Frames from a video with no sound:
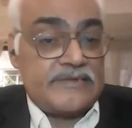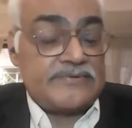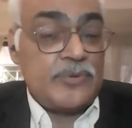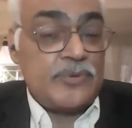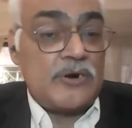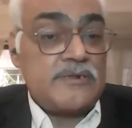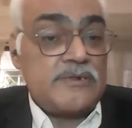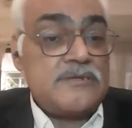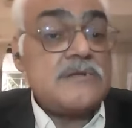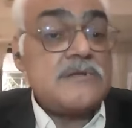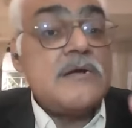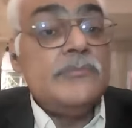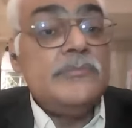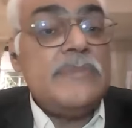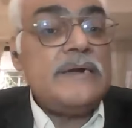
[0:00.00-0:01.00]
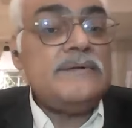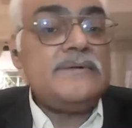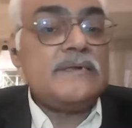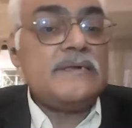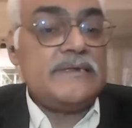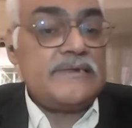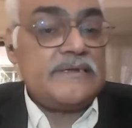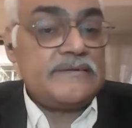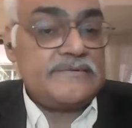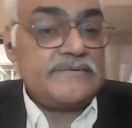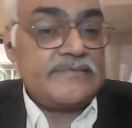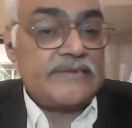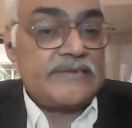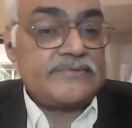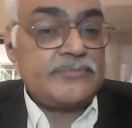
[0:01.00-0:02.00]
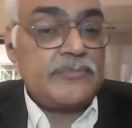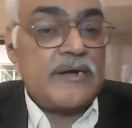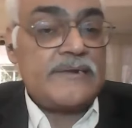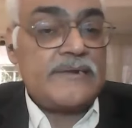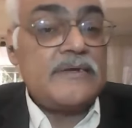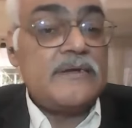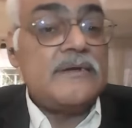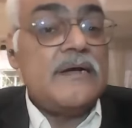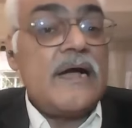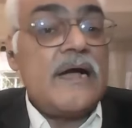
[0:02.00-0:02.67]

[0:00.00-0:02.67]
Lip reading: that's body, mental energy, that's mind,